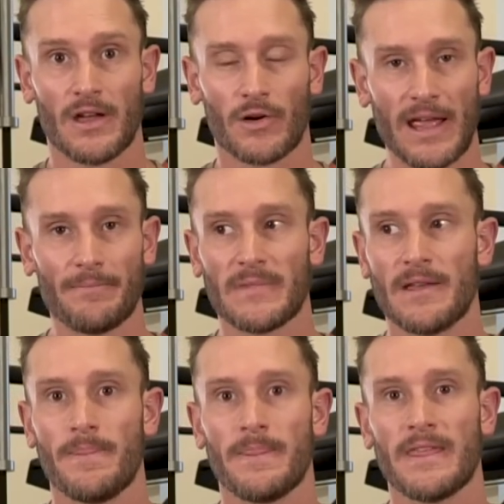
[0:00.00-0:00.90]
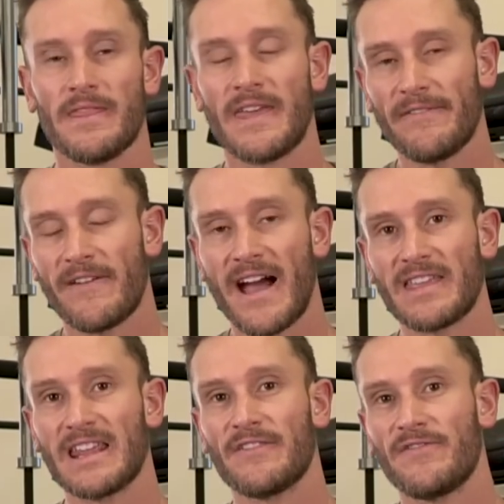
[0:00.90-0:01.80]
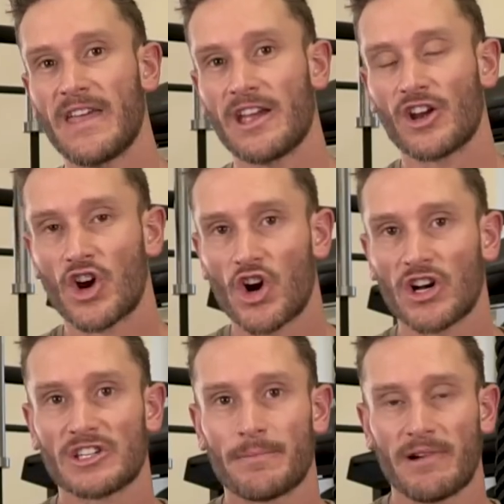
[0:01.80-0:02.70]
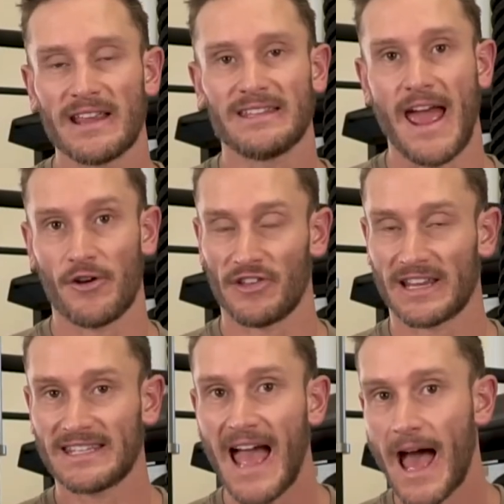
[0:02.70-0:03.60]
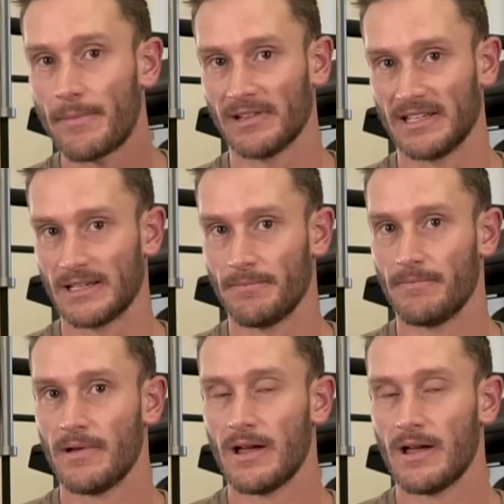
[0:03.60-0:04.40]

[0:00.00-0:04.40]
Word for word: Okay, they find that if they encourage the breakdown or the catabolism